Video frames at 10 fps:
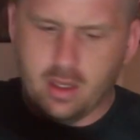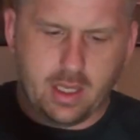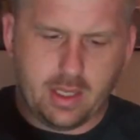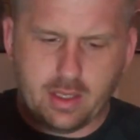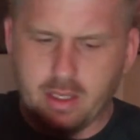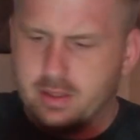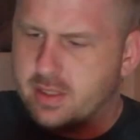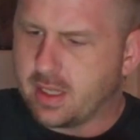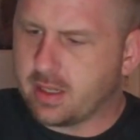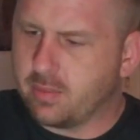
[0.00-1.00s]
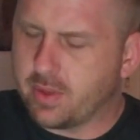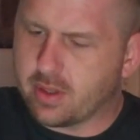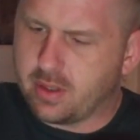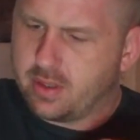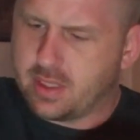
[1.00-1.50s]
And then second, we're
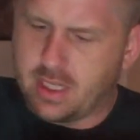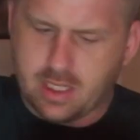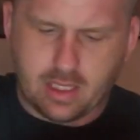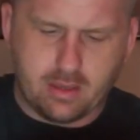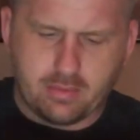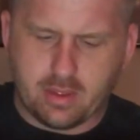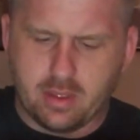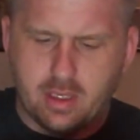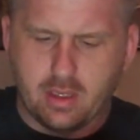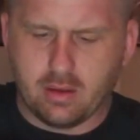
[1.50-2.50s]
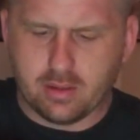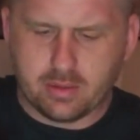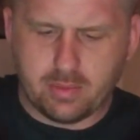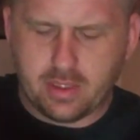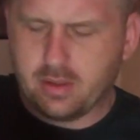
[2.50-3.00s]
going to take out the
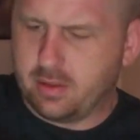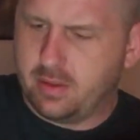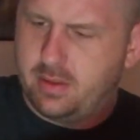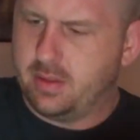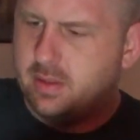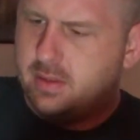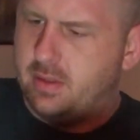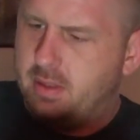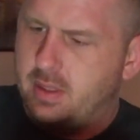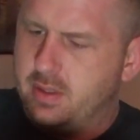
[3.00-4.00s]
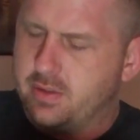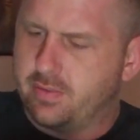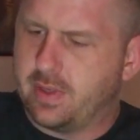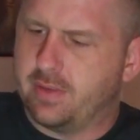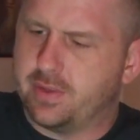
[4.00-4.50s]
Ultimate
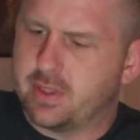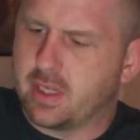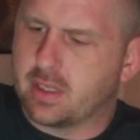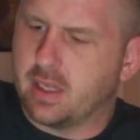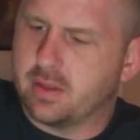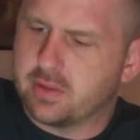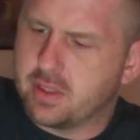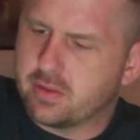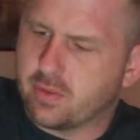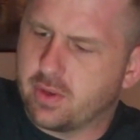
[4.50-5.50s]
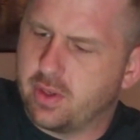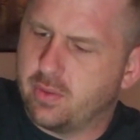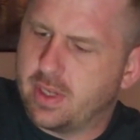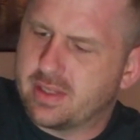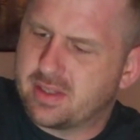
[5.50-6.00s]
Survival Technologies, or
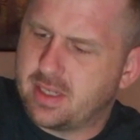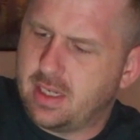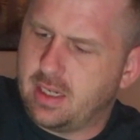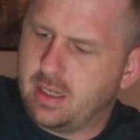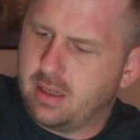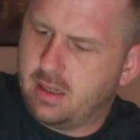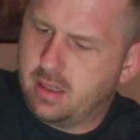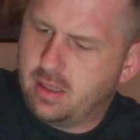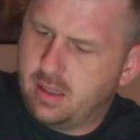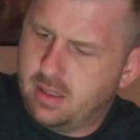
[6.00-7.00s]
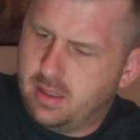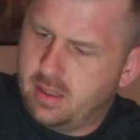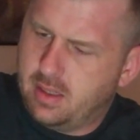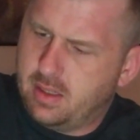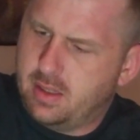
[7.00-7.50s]
UST,
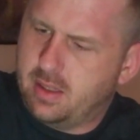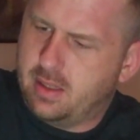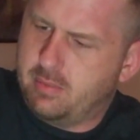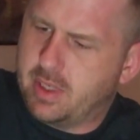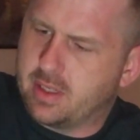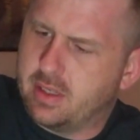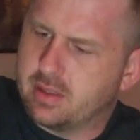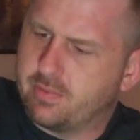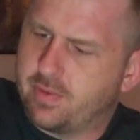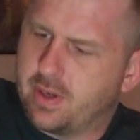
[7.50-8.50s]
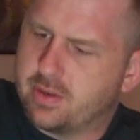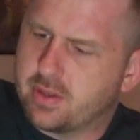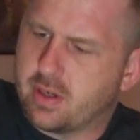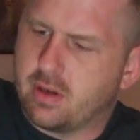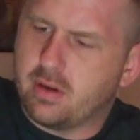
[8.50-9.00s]
magnesium fire
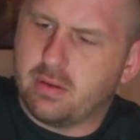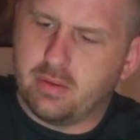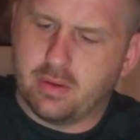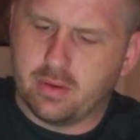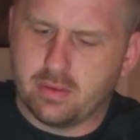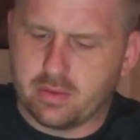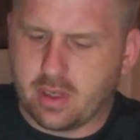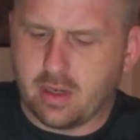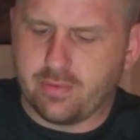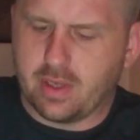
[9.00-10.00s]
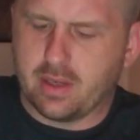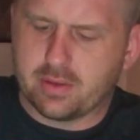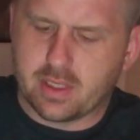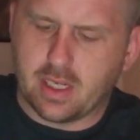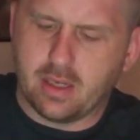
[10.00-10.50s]
starter. Dry off the
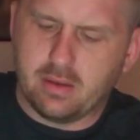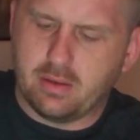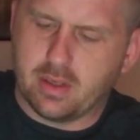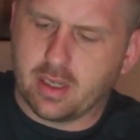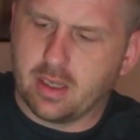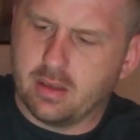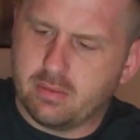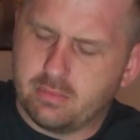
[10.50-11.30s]
outside again.